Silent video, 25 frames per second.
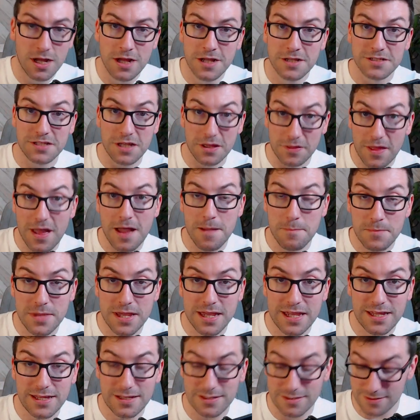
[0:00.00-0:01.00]
So that
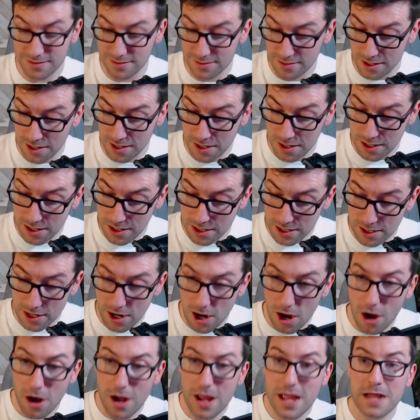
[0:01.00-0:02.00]
means
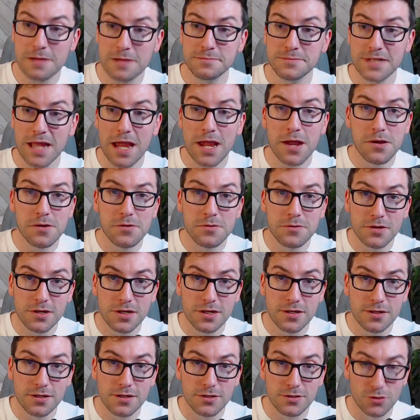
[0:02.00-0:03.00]
I am down
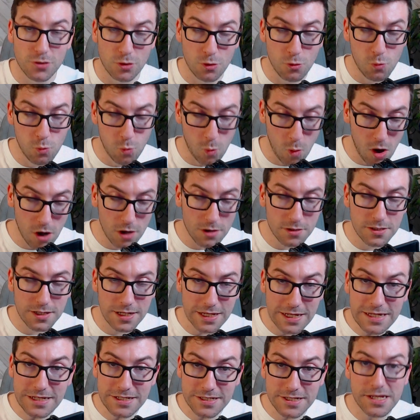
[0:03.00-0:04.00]
to one
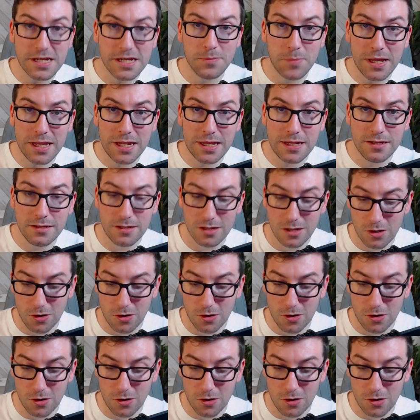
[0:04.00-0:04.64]
ETB.